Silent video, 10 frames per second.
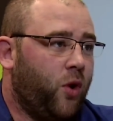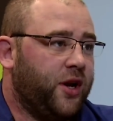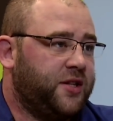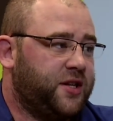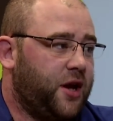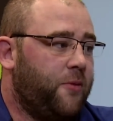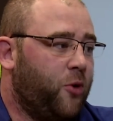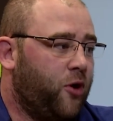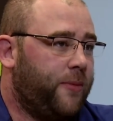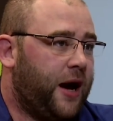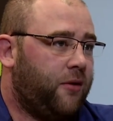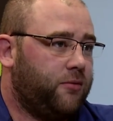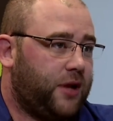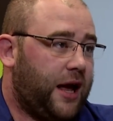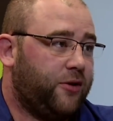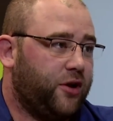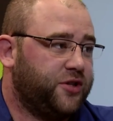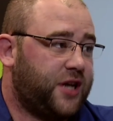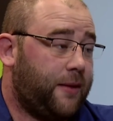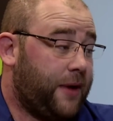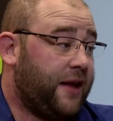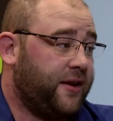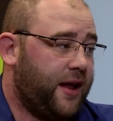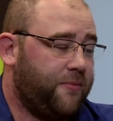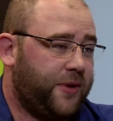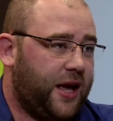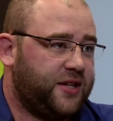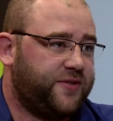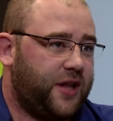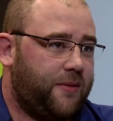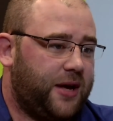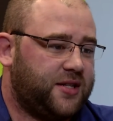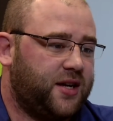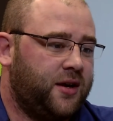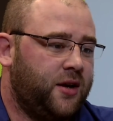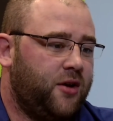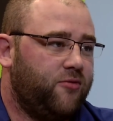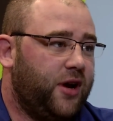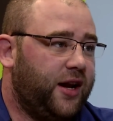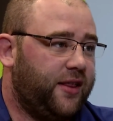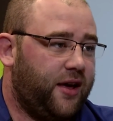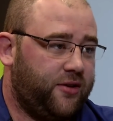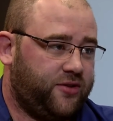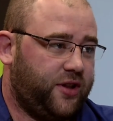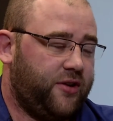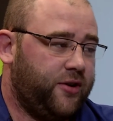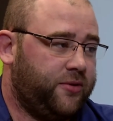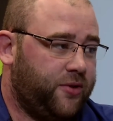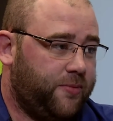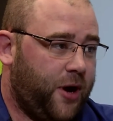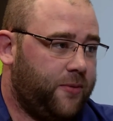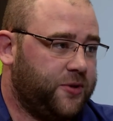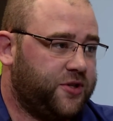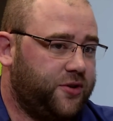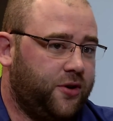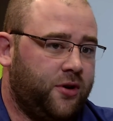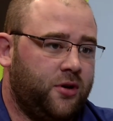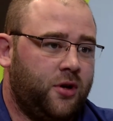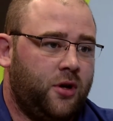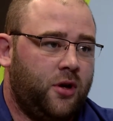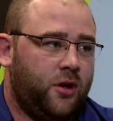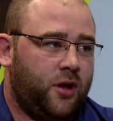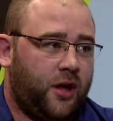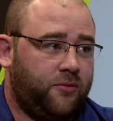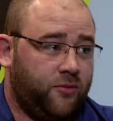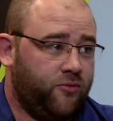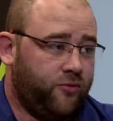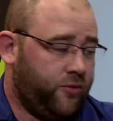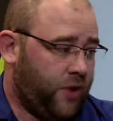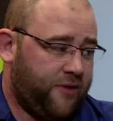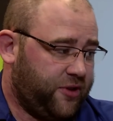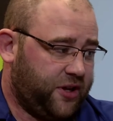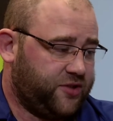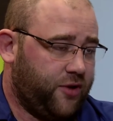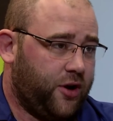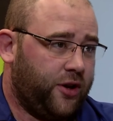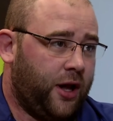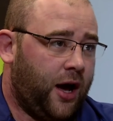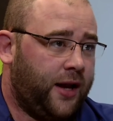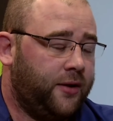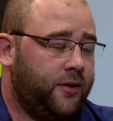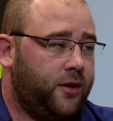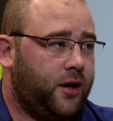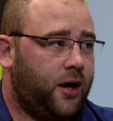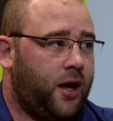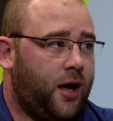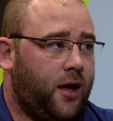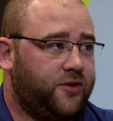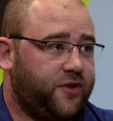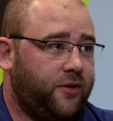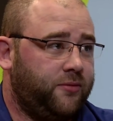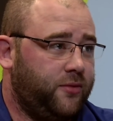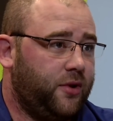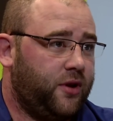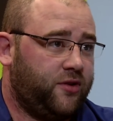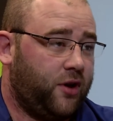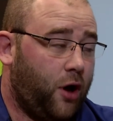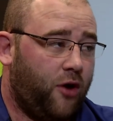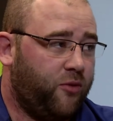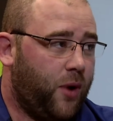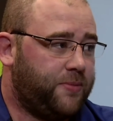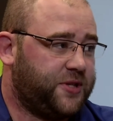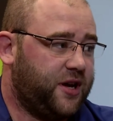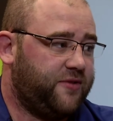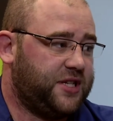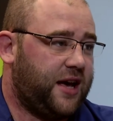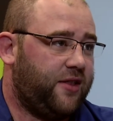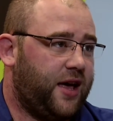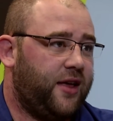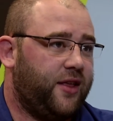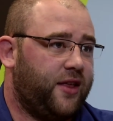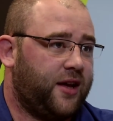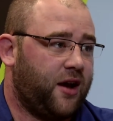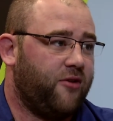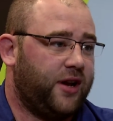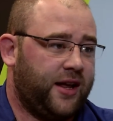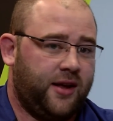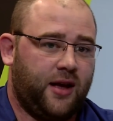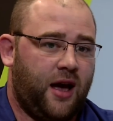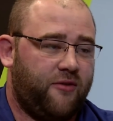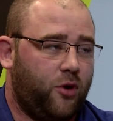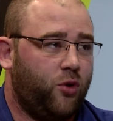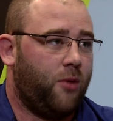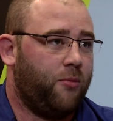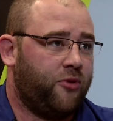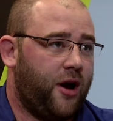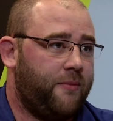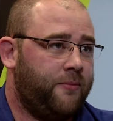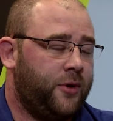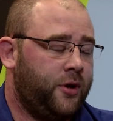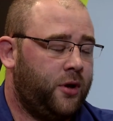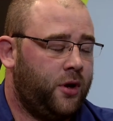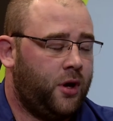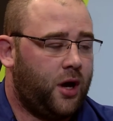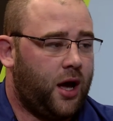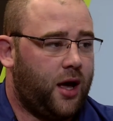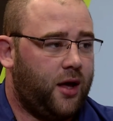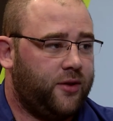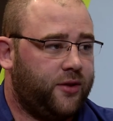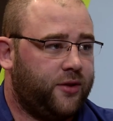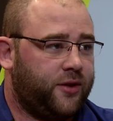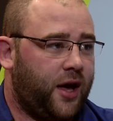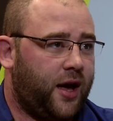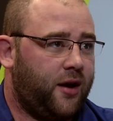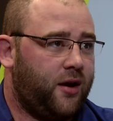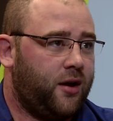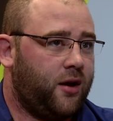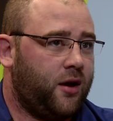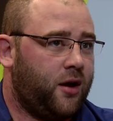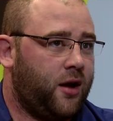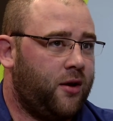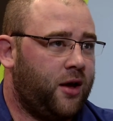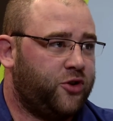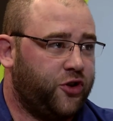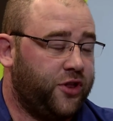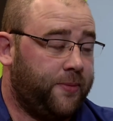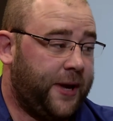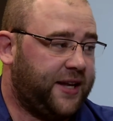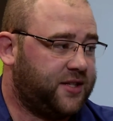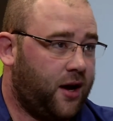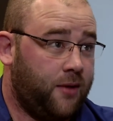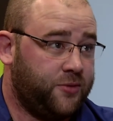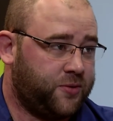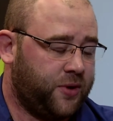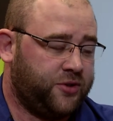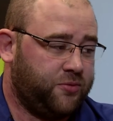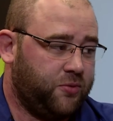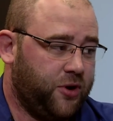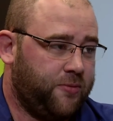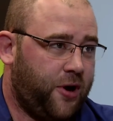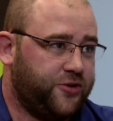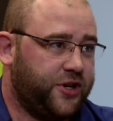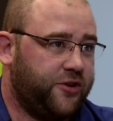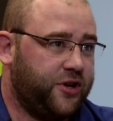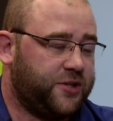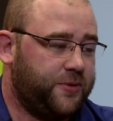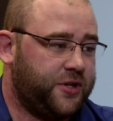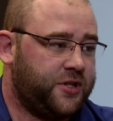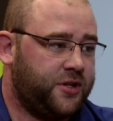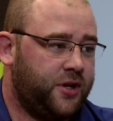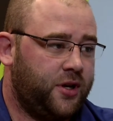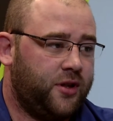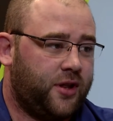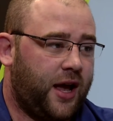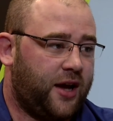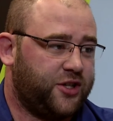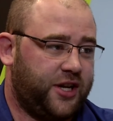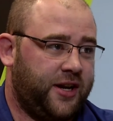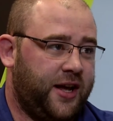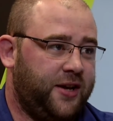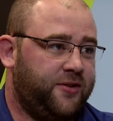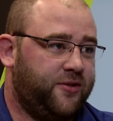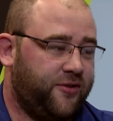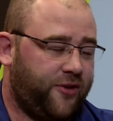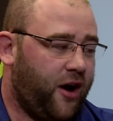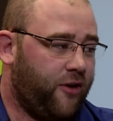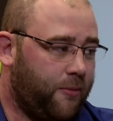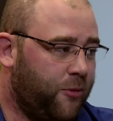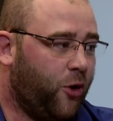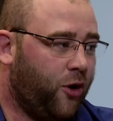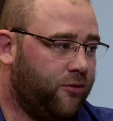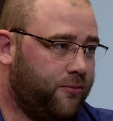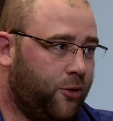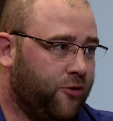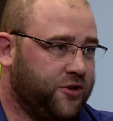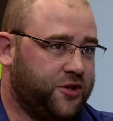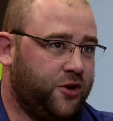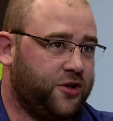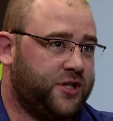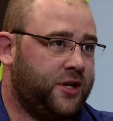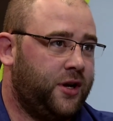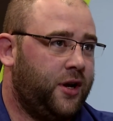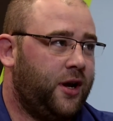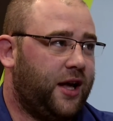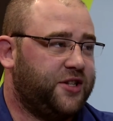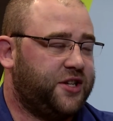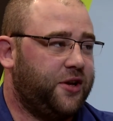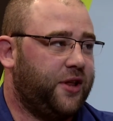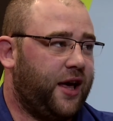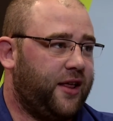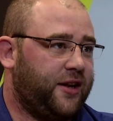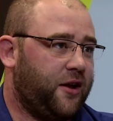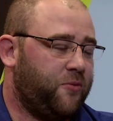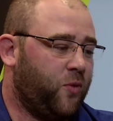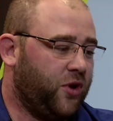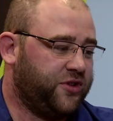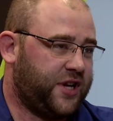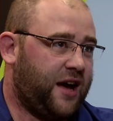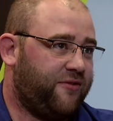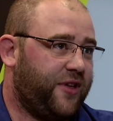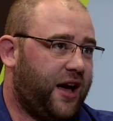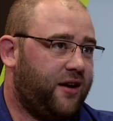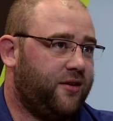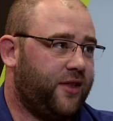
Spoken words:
wanting to know more about Cloud ONTAP and NPS for that matter. Really, they're a department store. Everything's run online. So there's a lot of web servers out there that they currently have on-prem. That during the peak times, we're approaching Christmas, they actually need to fire up more resource. And to do that, they don't want to have that